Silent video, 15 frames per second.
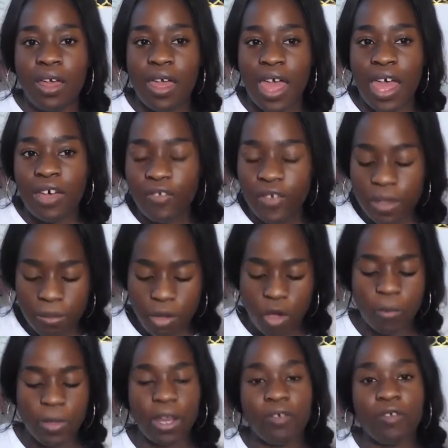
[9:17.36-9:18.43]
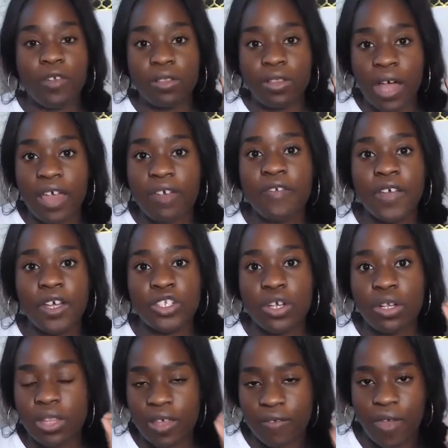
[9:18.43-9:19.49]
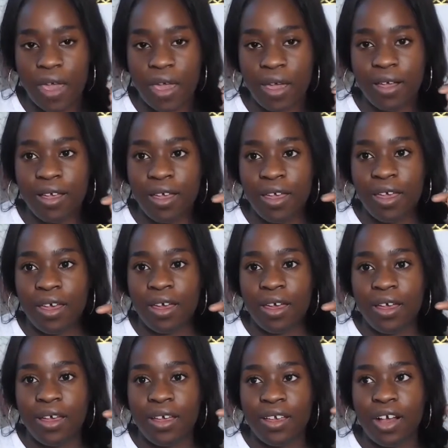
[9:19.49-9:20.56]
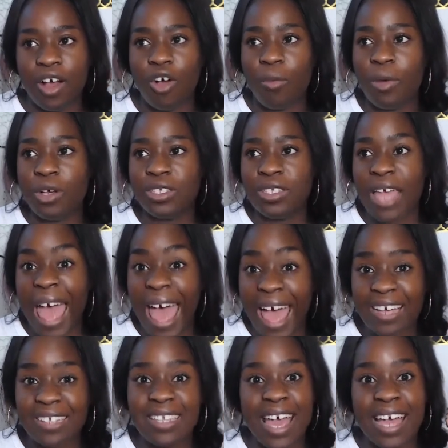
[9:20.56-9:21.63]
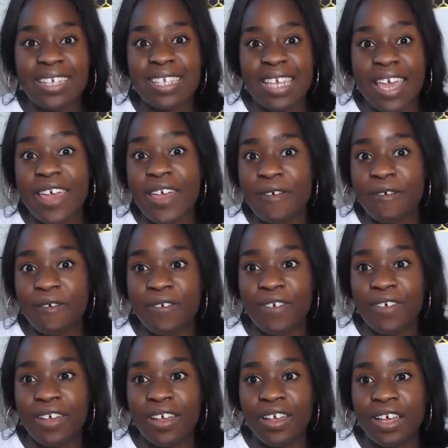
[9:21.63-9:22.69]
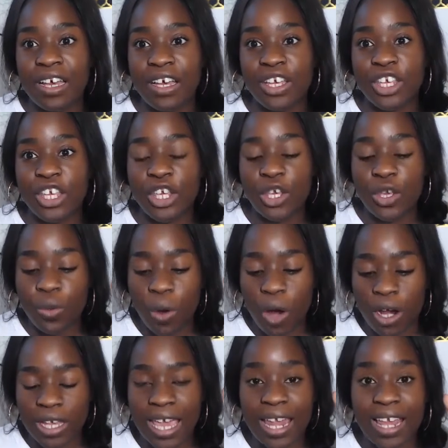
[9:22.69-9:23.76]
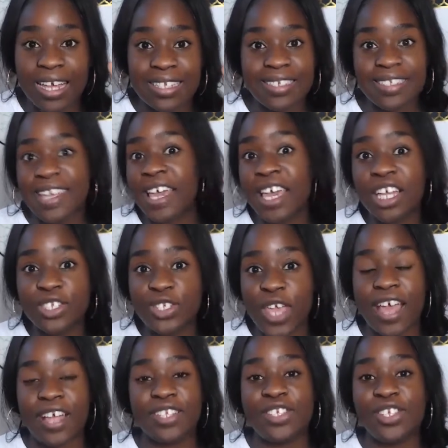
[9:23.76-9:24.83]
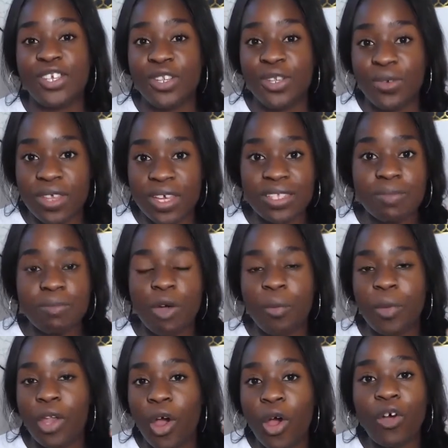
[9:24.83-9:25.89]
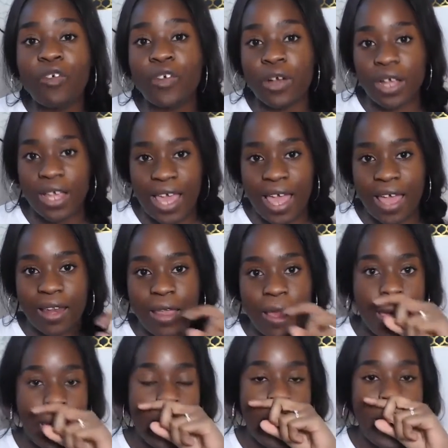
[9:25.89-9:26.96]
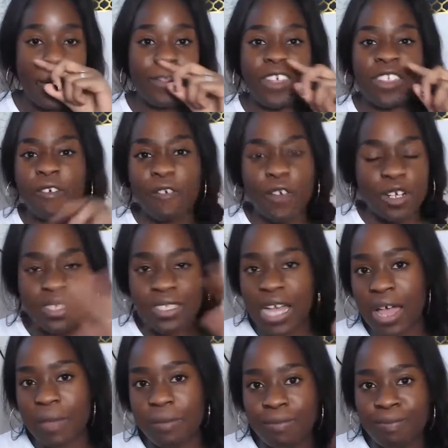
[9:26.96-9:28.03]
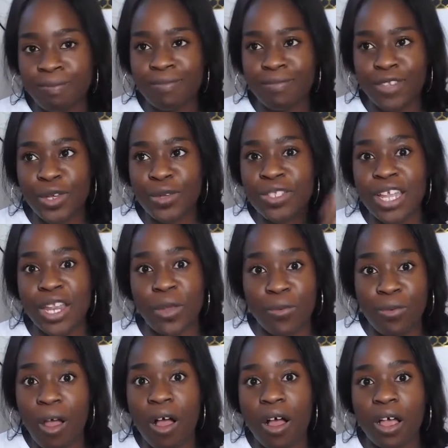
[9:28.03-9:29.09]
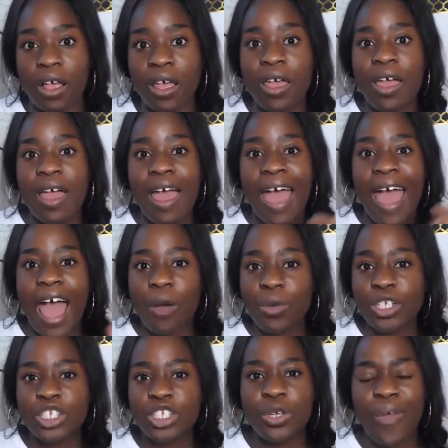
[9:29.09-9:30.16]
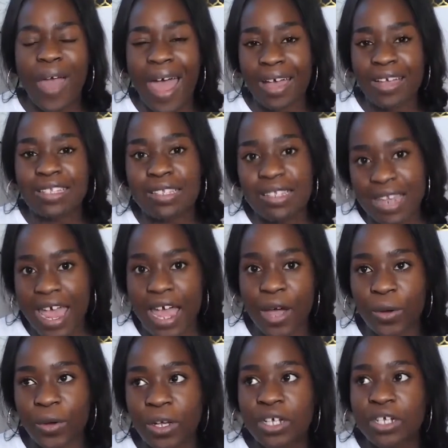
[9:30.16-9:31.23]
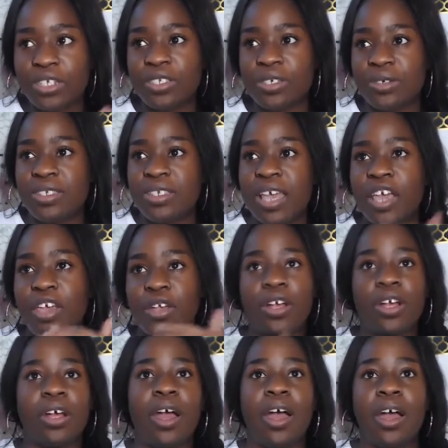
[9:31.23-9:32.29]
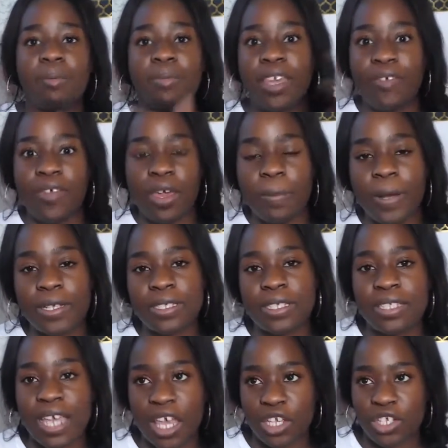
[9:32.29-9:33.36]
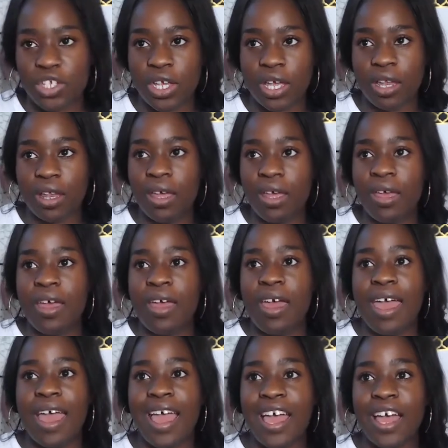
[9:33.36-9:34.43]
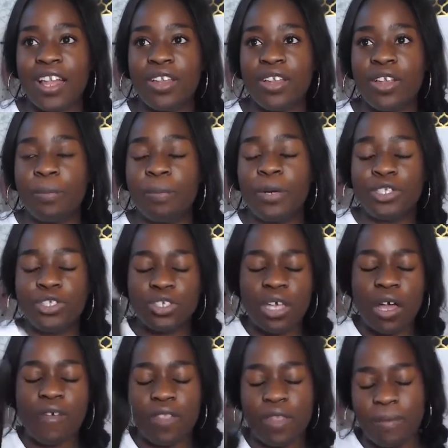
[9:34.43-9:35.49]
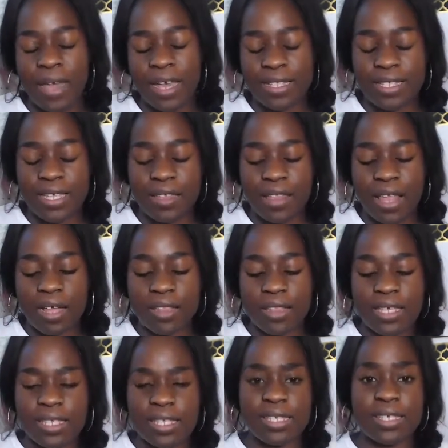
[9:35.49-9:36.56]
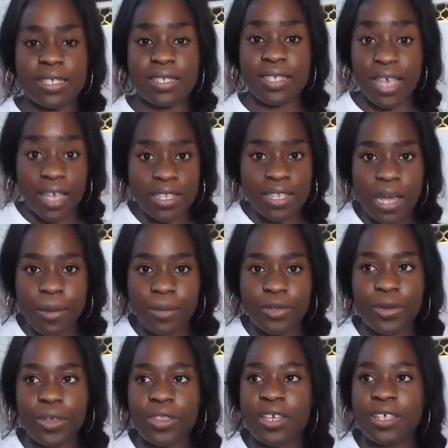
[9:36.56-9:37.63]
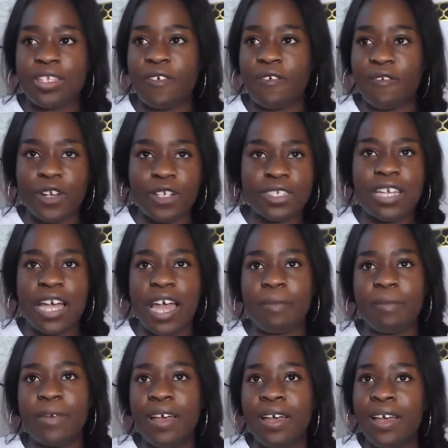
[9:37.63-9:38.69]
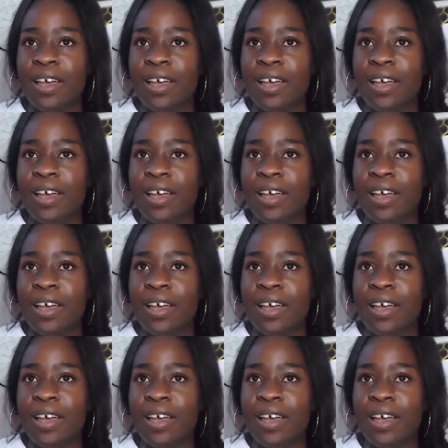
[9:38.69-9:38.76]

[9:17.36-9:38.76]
every moment of your life that you're living, almost act as if you are getting a second chance to do this moment over again, and that the first time you did it wrong, how would you act now? So say you're giving a presentation, and put yourself in the mindset that this is the second time I'm doing this. The first time